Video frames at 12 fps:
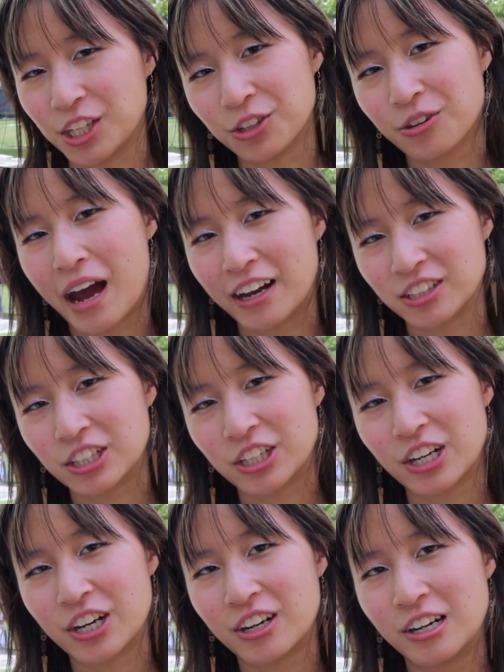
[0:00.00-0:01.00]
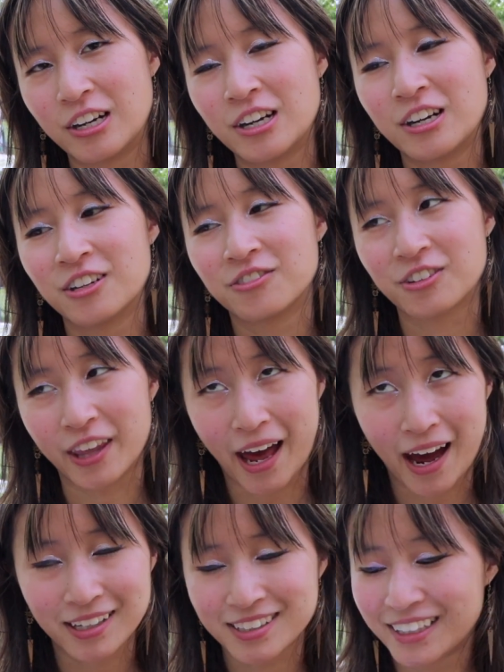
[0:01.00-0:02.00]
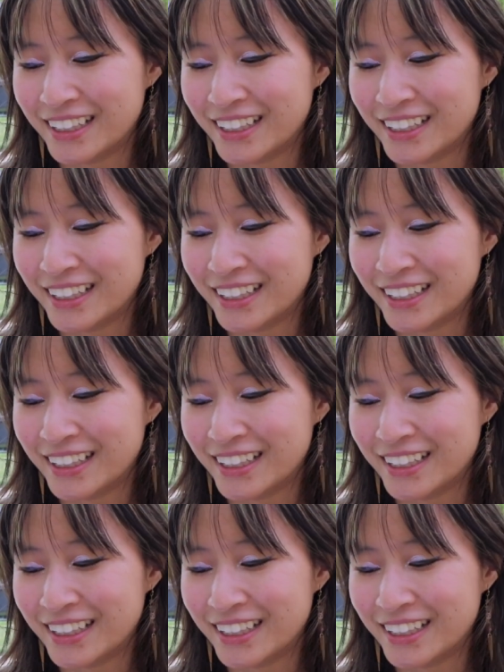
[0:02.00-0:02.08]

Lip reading: you, Hector, for that.